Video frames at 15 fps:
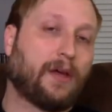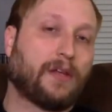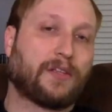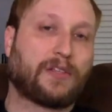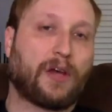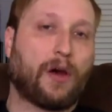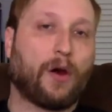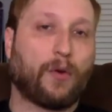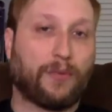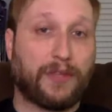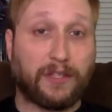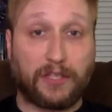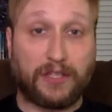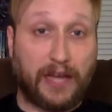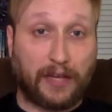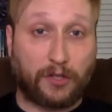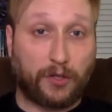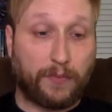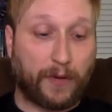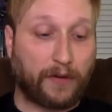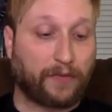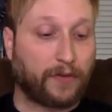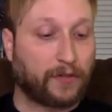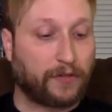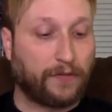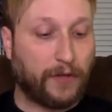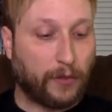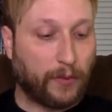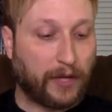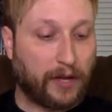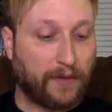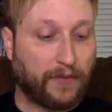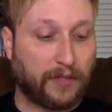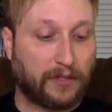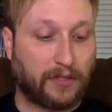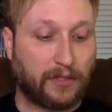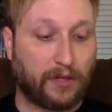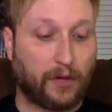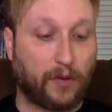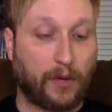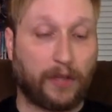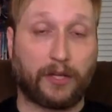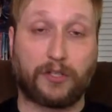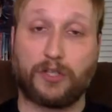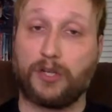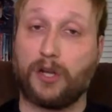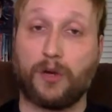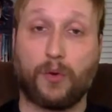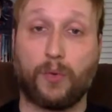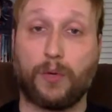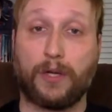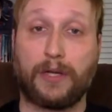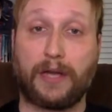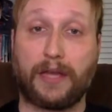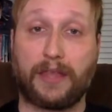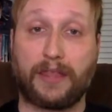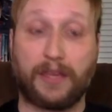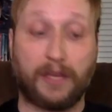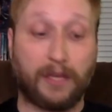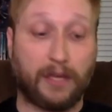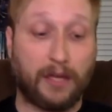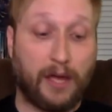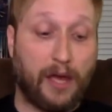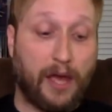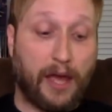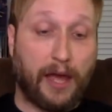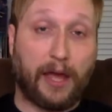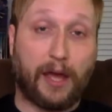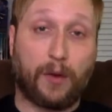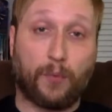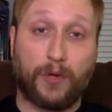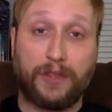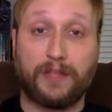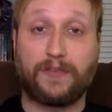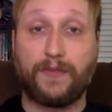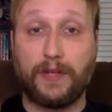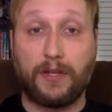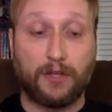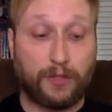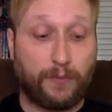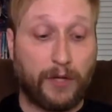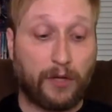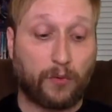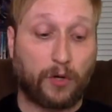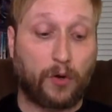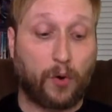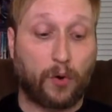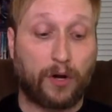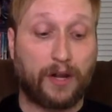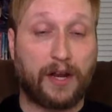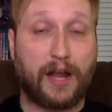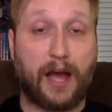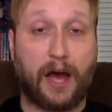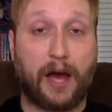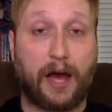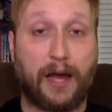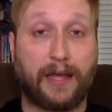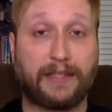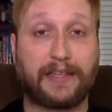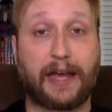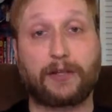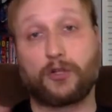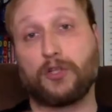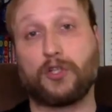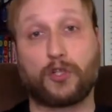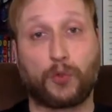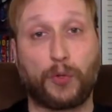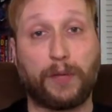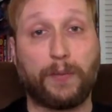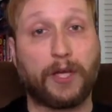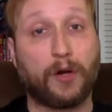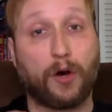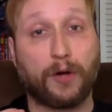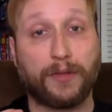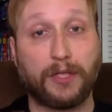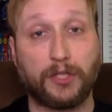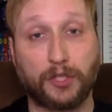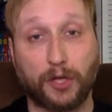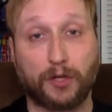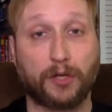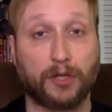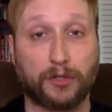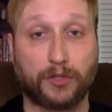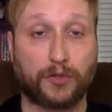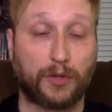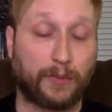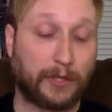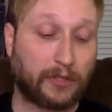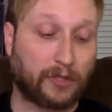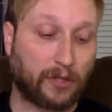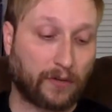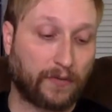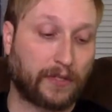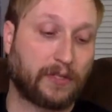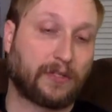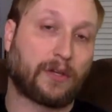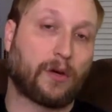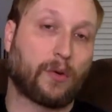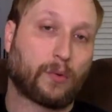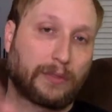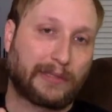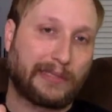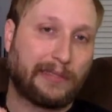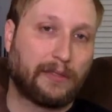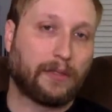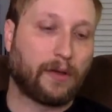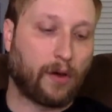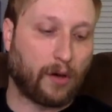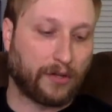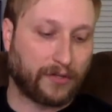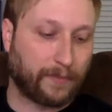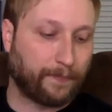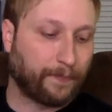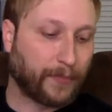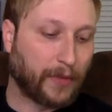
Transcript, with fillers: So, this is actually my first viewing of it, so I'll let you know what I think. And when this video is being recorded, uh, it's actually streaming on the Shudder streaming service, so awesome.